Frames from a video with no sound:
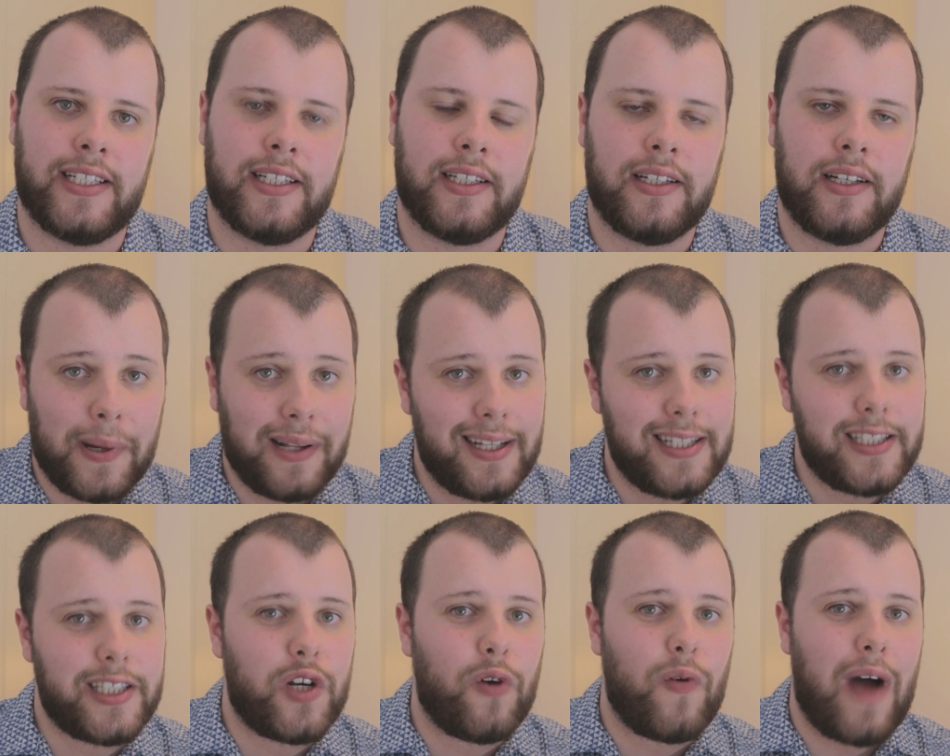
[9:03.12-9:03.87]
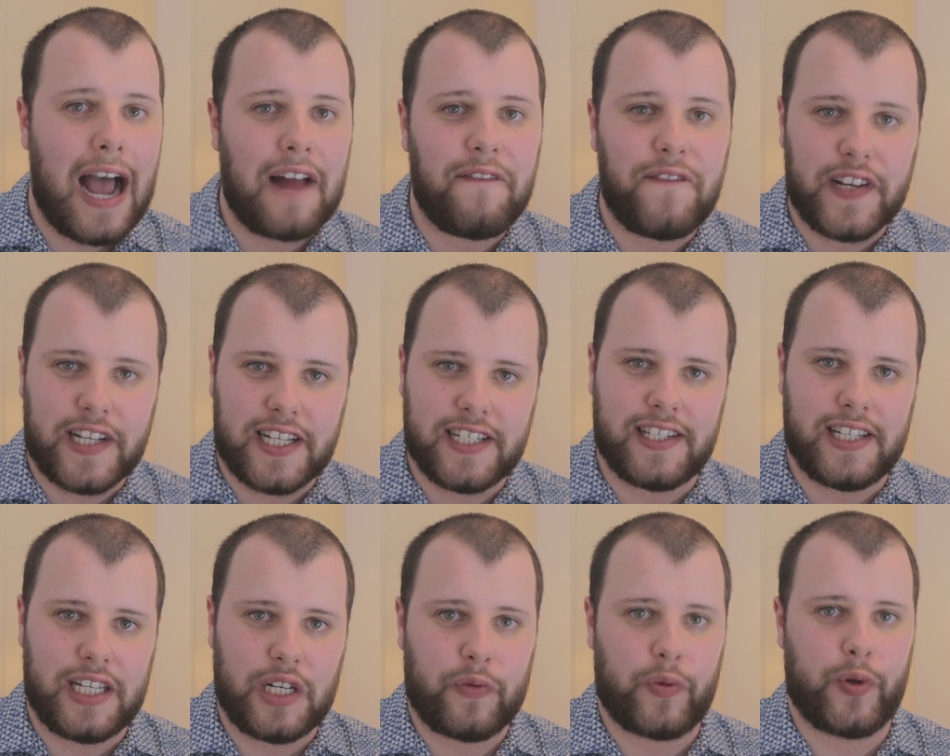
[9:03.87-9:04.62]
And when a political
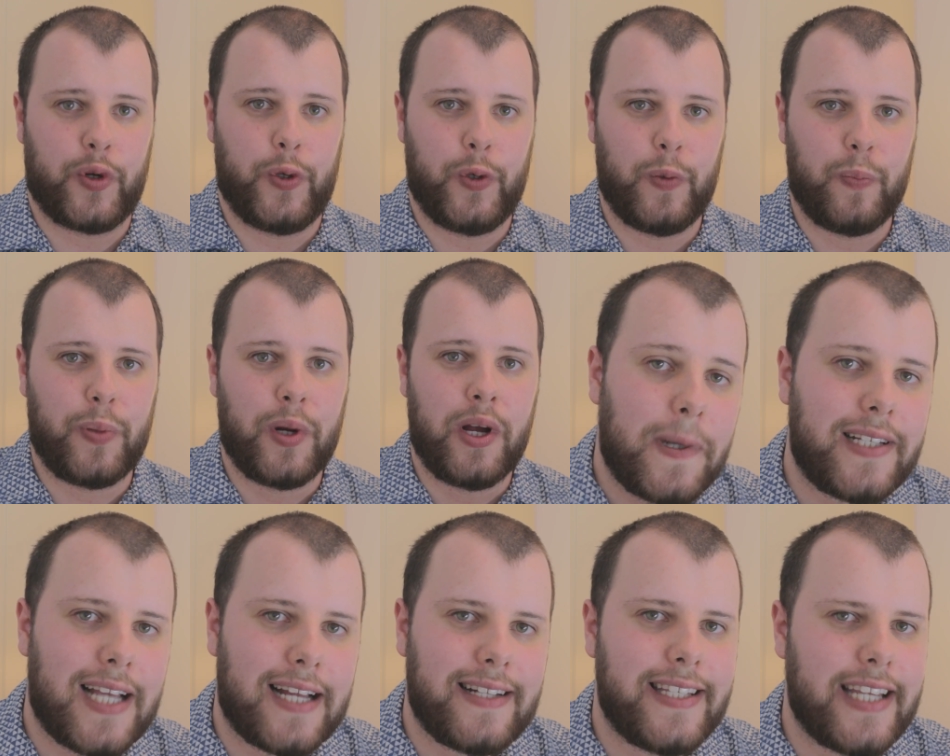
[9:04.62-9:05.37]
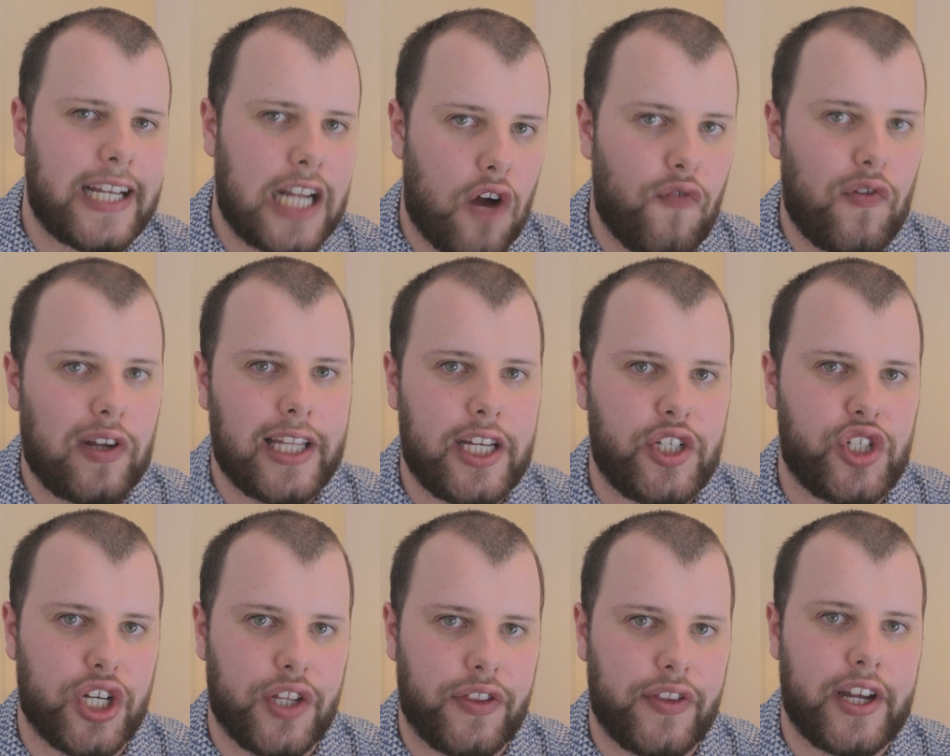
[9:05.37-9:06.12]
advocacy group representing a
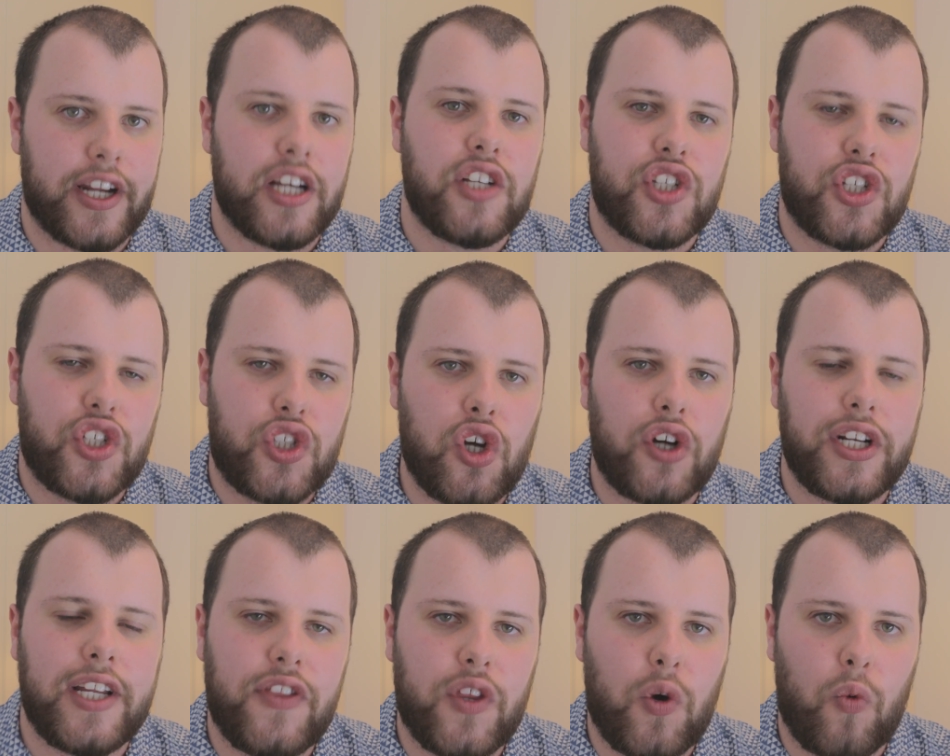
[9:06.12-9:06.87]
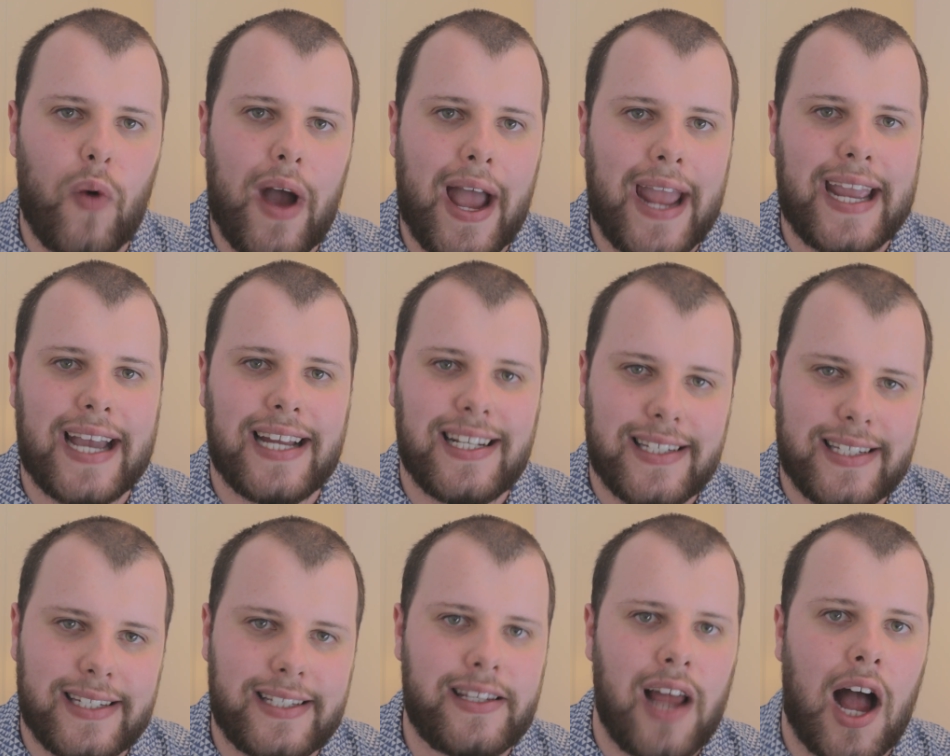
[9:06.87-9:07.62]
religion that has stood in the way and
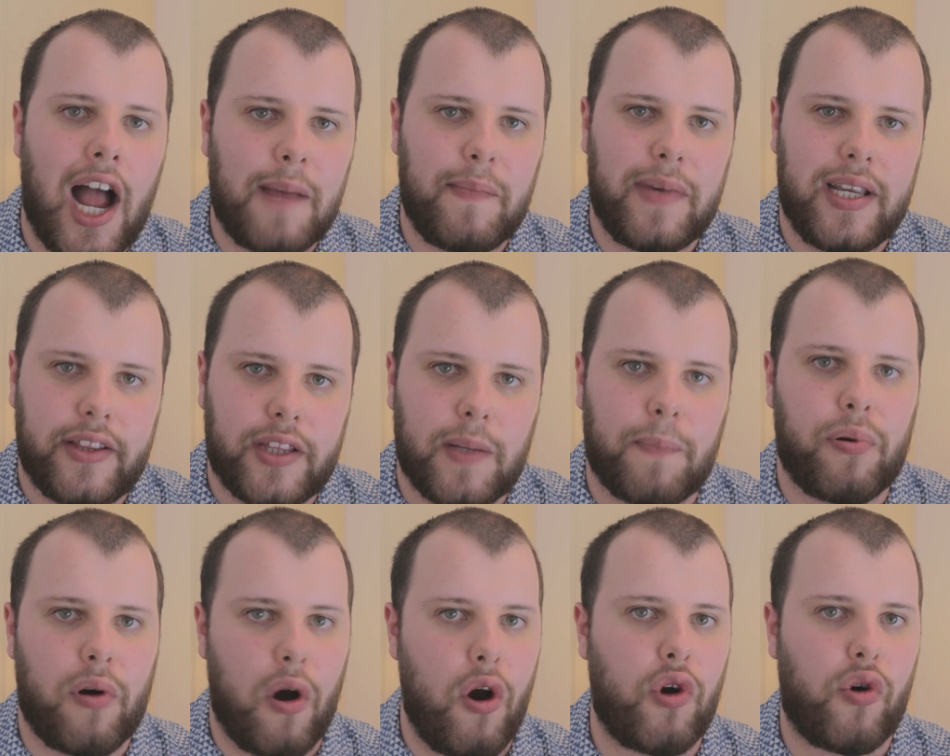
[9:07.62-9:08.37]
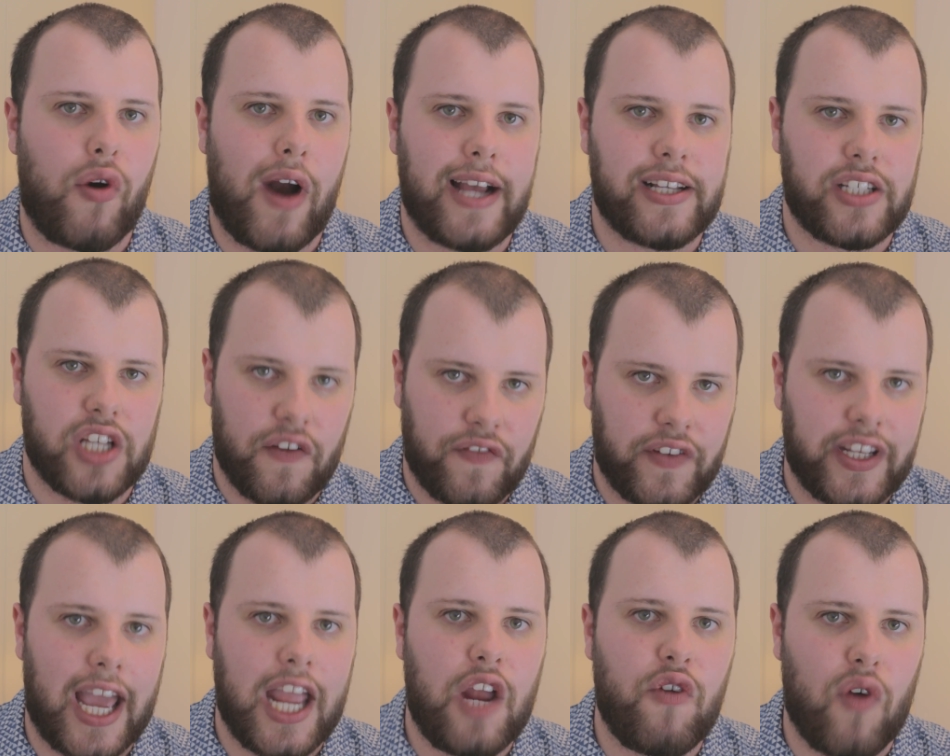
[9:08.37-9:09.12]
stymied the progress
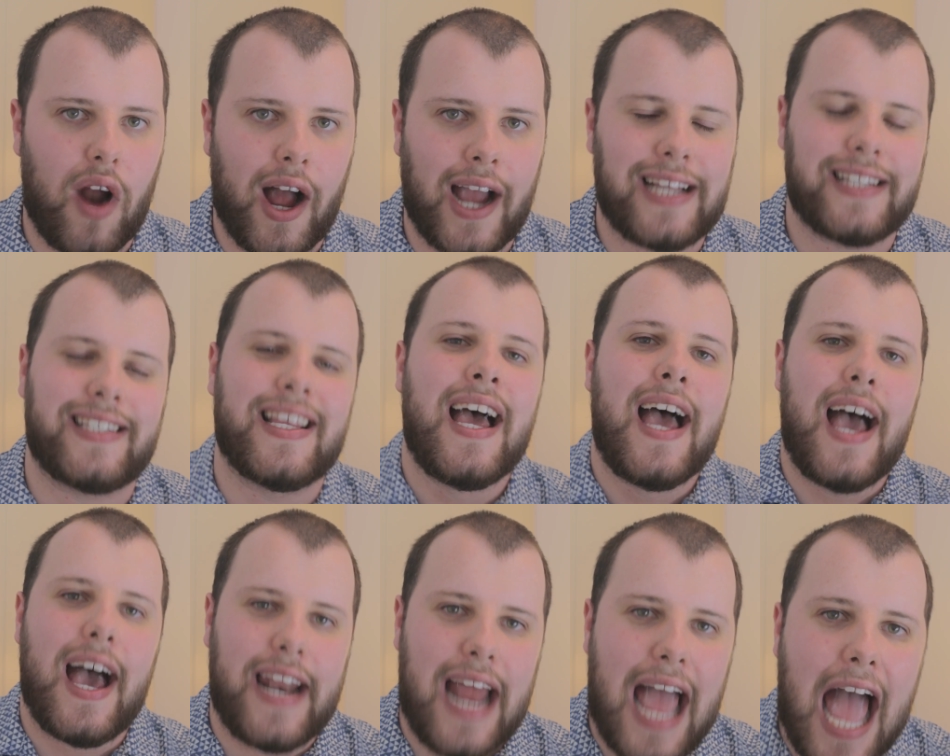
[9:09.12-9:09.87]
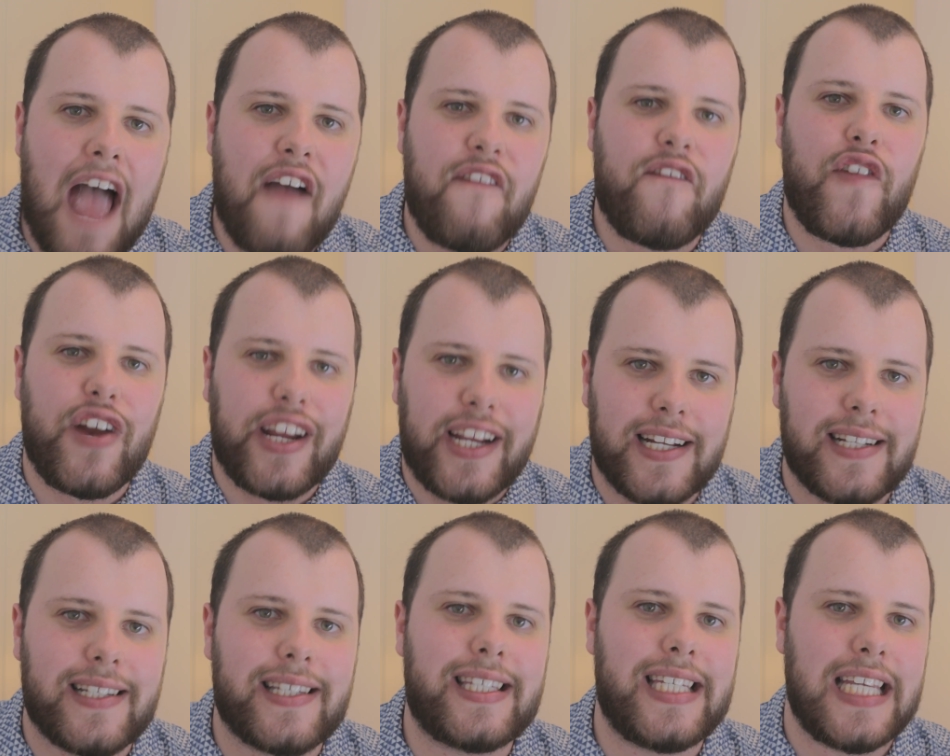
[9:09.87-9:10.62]
of gay rights at every
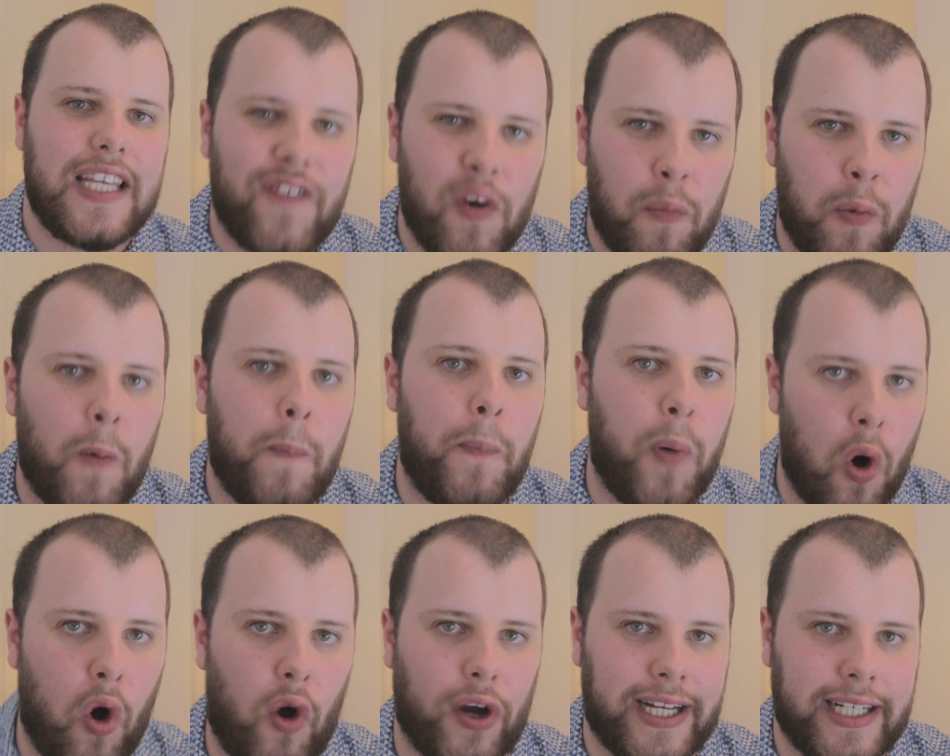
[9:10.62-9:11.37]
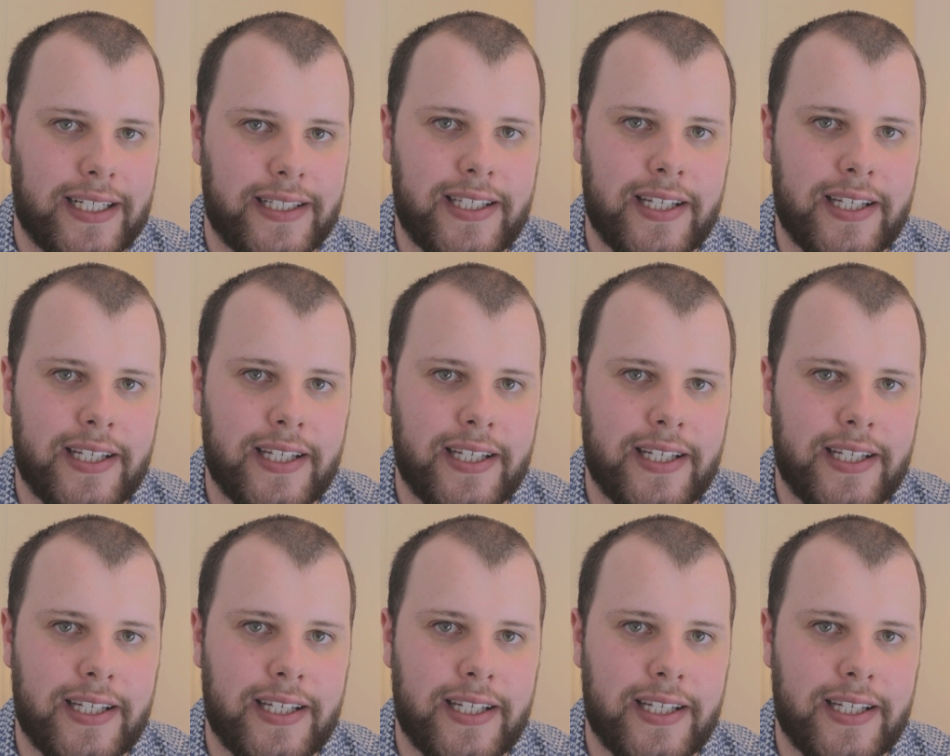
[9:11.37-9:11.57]
conceivable point,